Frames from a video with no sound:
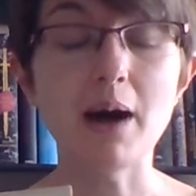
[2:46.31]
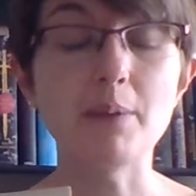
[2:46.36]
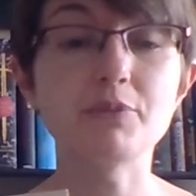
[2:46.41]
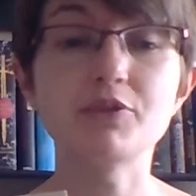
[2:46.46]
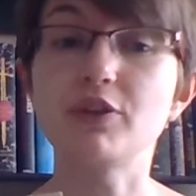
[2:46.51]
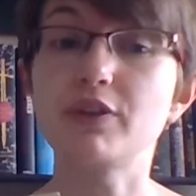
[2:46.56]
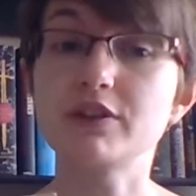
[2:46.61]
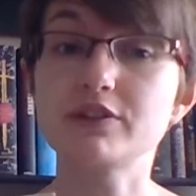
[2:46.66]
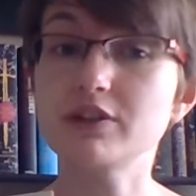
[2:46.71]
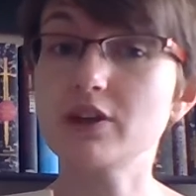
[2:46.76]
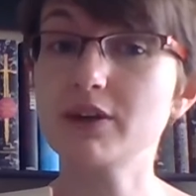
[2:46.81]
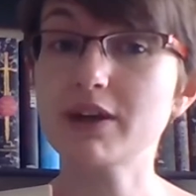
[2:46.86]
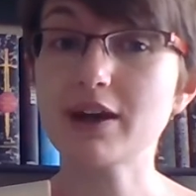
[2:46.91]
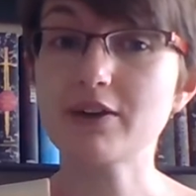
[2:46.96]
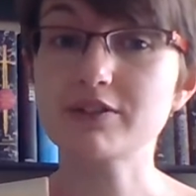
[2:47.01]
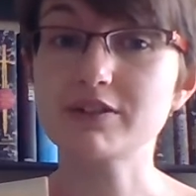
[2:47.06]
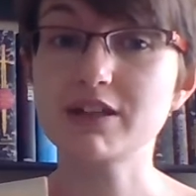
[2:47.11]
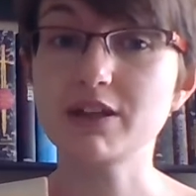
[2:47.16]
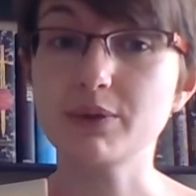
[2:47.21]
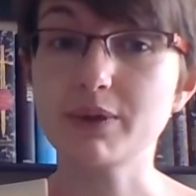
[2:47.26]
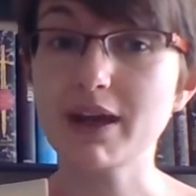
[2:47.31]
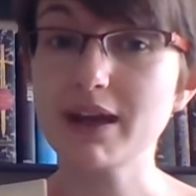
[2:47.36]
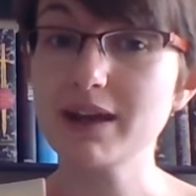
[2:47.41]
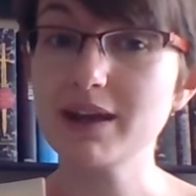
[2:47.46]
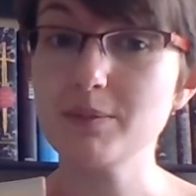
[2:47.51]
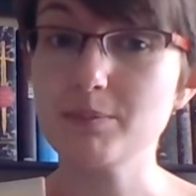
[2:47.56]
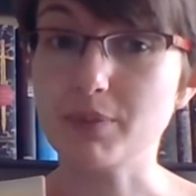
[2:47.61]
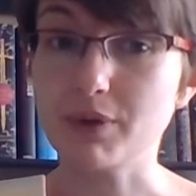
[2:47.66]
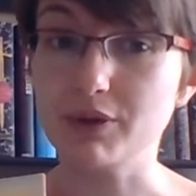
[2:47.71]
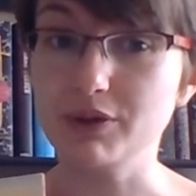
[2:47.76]
So there's no guarantee you'll get
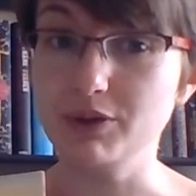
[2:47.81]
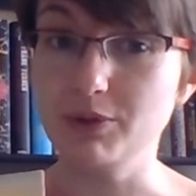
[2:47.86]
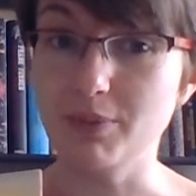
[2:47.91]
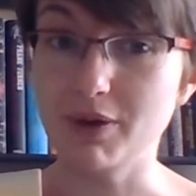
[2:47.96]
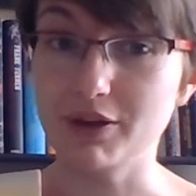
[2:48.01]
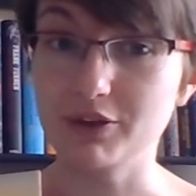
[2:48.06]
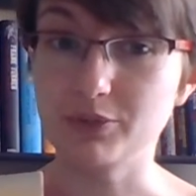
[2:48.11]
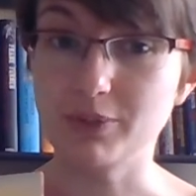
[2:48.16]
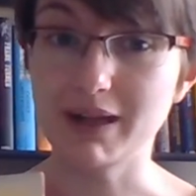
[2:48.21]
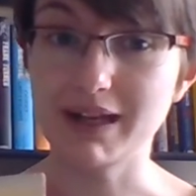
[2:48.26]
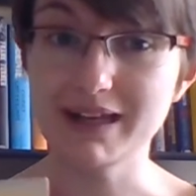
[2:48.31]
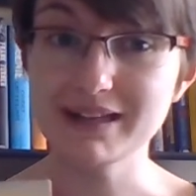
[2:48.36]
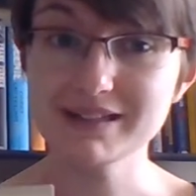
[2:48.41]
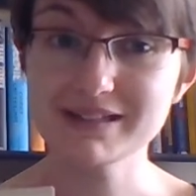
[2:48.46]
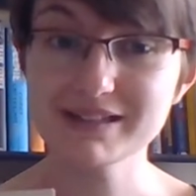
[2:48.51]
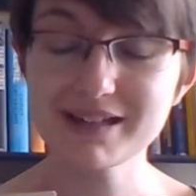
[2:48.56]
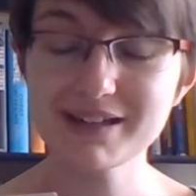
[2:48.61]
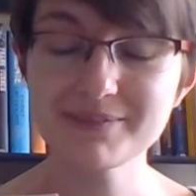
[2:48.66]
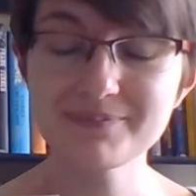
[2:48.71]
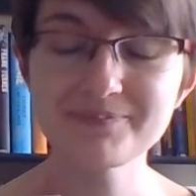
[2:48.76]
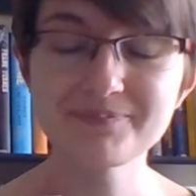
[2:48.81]
it, but you might as well enter.